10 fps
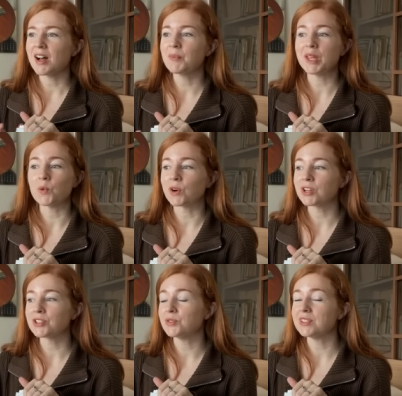in order
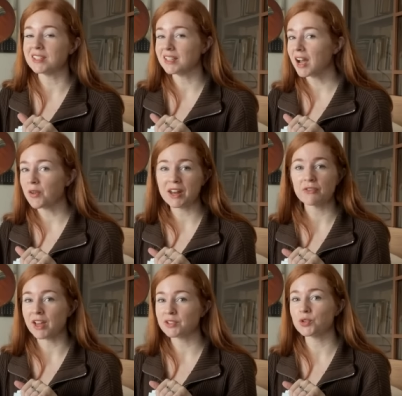to see how that
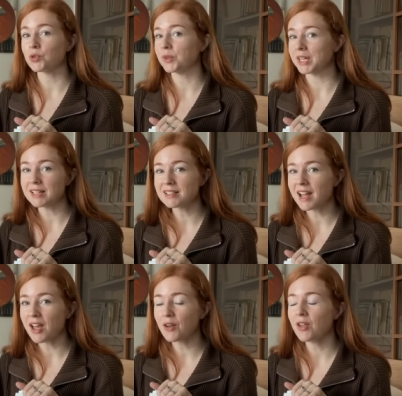affects your reading
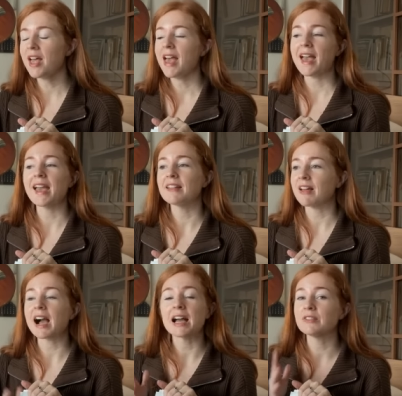style. And
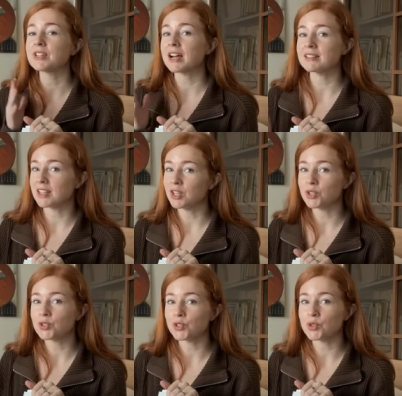that kind of ties
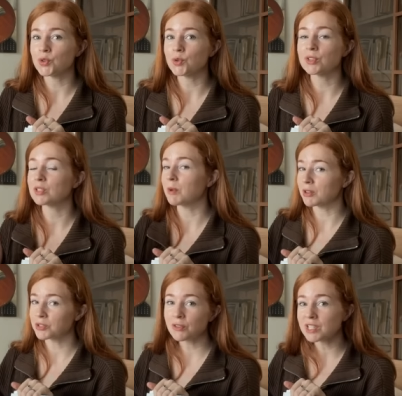into the
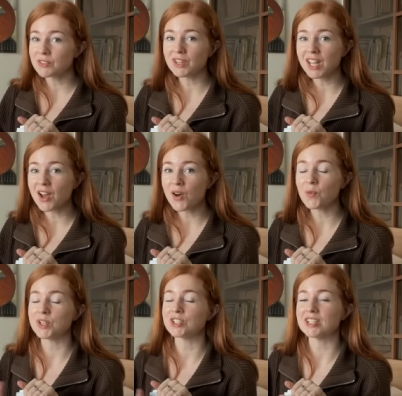sponsor of this video,
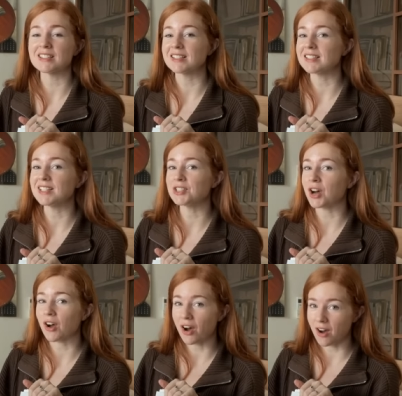which is
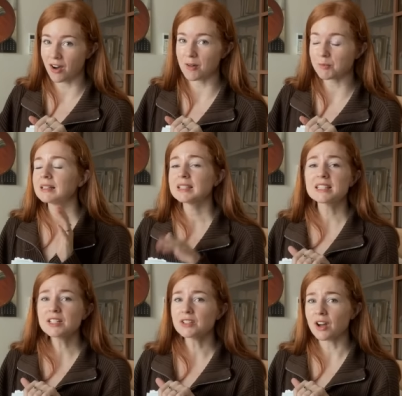Listening.com.
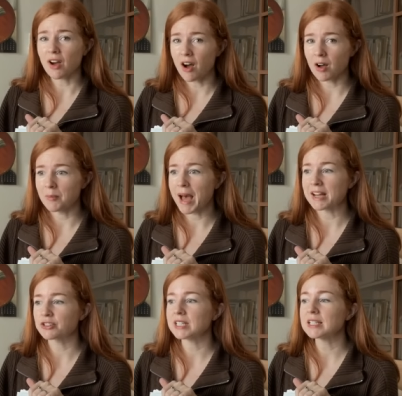Listening.com
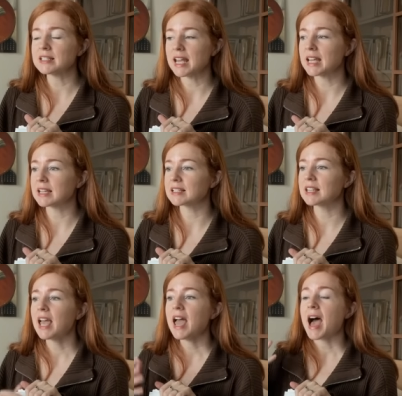actually takes
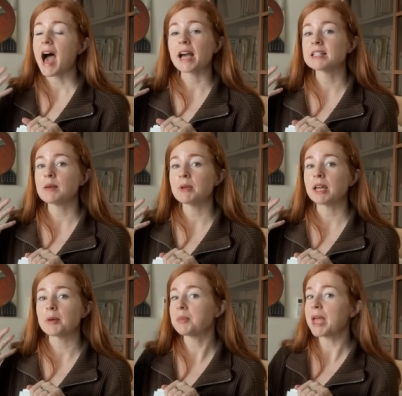
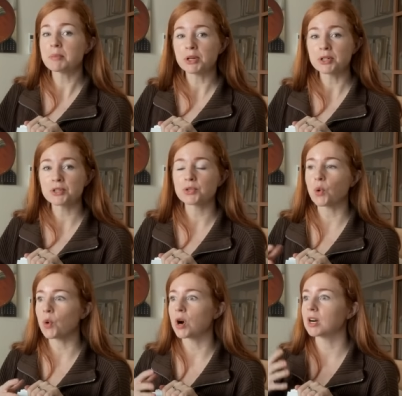academic papers
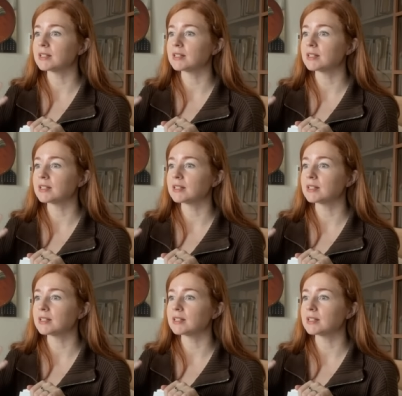or